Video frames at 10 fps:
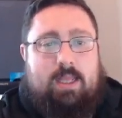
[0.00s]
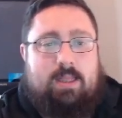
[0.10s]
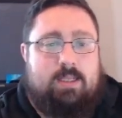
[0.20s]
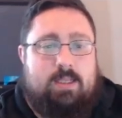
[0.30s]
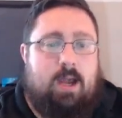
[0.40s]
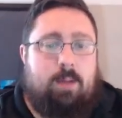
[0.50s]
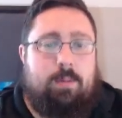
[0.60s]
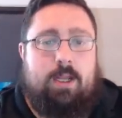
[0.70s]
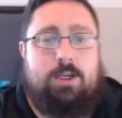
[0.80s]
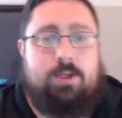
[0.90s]
this
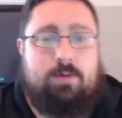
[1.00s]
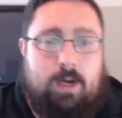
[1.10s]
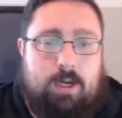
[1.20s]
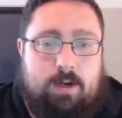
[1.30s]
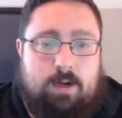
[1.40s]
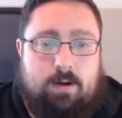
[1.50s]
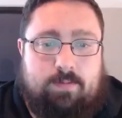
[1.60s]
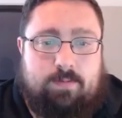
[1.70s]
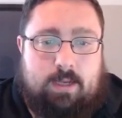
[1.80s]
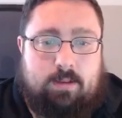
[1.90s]
combination right here of
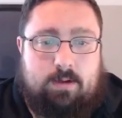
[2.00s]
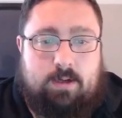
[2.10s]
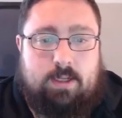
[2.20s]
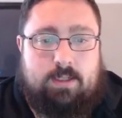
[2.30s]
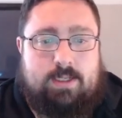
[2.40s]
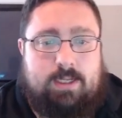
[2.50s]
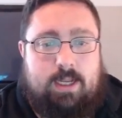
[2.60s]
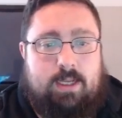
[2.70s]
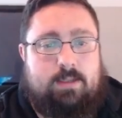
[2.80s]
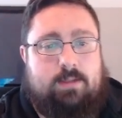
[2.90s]
Eckler and
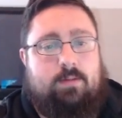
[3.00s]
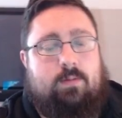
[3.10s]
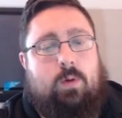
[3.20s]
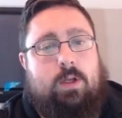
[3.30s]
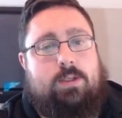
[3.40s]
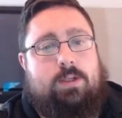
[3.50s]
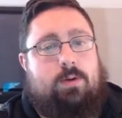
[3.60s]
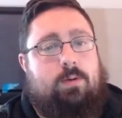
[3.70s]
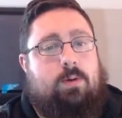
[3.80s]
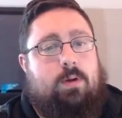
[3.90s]
Diggs, 1,
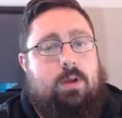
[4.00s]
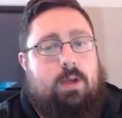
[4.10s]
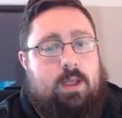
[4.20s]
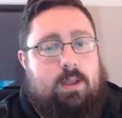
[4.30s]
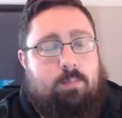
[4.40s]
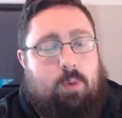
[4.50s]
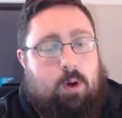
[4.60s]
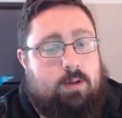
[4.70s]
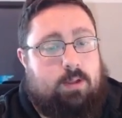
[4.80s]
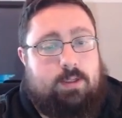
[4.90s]
2, and then
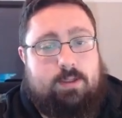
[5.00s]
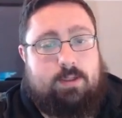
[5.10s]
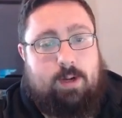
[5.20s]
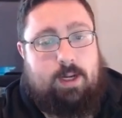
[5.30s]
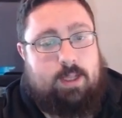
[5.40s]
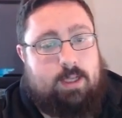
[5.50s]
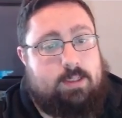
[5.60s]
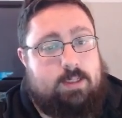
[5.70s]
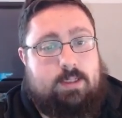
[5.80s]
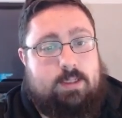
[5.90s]
Barkley's 3.
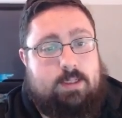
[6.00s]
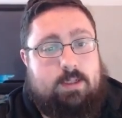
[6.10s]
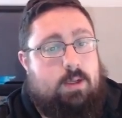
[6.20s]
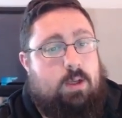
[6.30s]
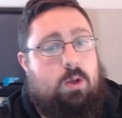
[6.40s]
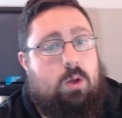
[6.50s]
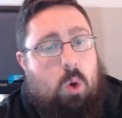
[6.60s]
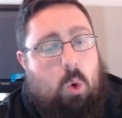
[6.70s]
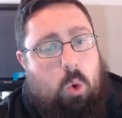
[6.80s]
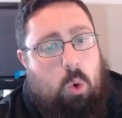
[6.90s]
That's
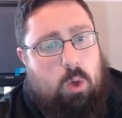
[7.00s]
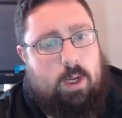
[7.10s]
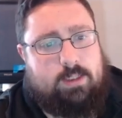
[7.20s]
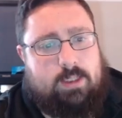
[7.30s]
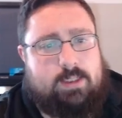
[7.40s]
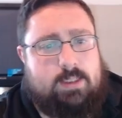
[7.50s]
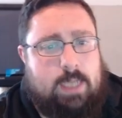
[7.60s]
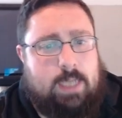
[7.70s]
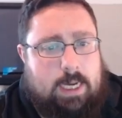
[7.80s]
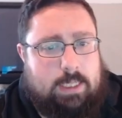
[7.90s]
a
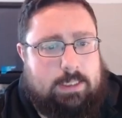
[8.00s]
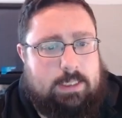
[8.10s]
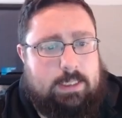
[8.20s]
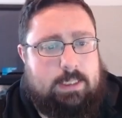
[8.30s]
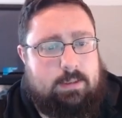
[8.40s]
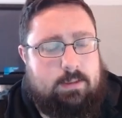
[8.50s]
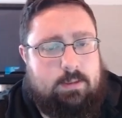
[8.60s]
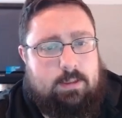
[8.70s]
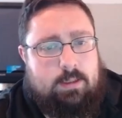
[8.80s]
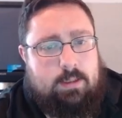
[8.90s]
solid
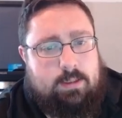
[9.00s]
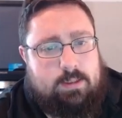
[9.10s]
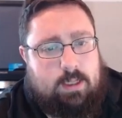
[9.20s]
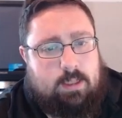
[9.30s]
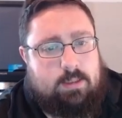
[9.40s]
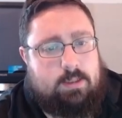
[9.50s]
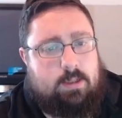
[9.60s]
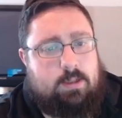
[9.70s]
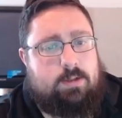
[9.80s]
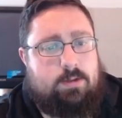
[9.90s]

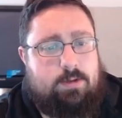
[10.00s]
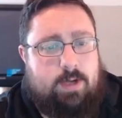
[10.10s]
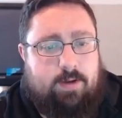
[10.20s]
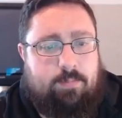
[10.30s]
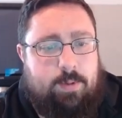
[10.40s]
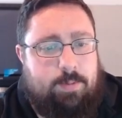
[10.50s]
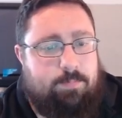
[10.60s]
start to the draft. But